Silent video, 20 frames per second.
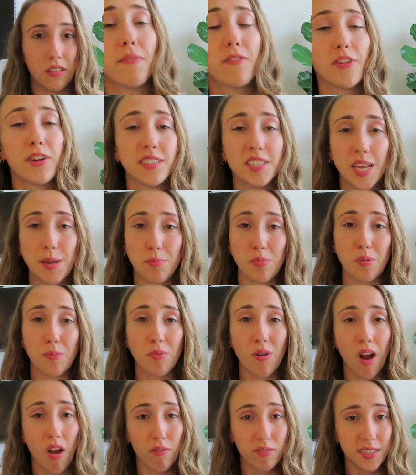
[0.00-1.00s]
For example,
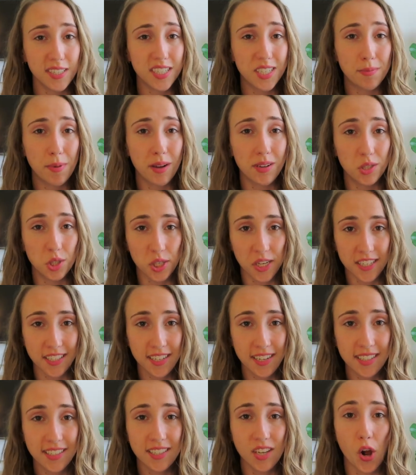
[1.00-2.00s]
prophecies about
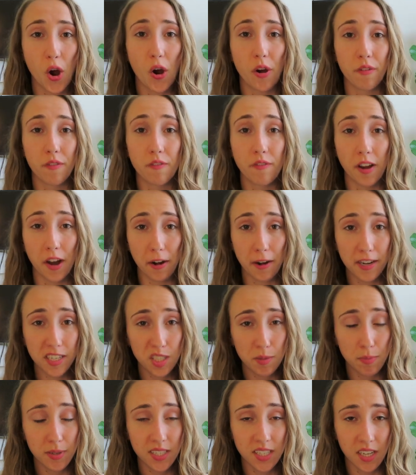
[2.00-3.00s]
Jesus are very
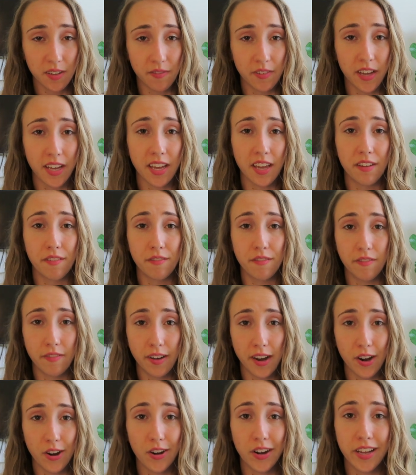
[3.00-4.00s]
specific and
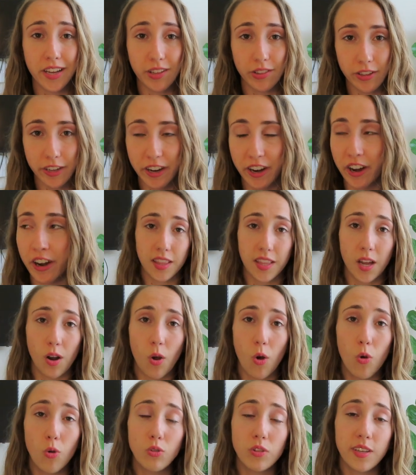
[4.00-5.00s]
very clear that
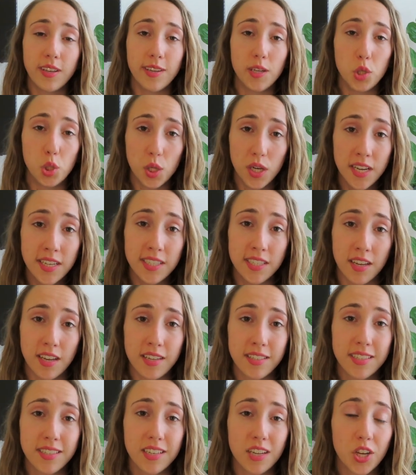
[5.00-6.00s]
only
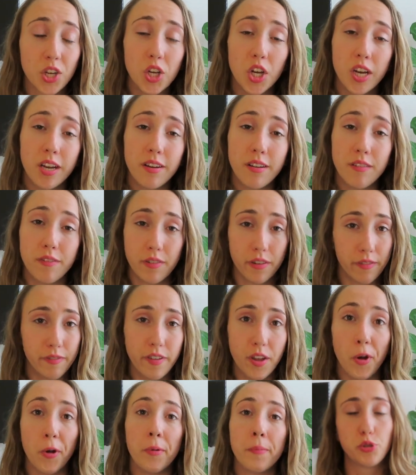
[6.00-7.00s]
Jesus could fulfill.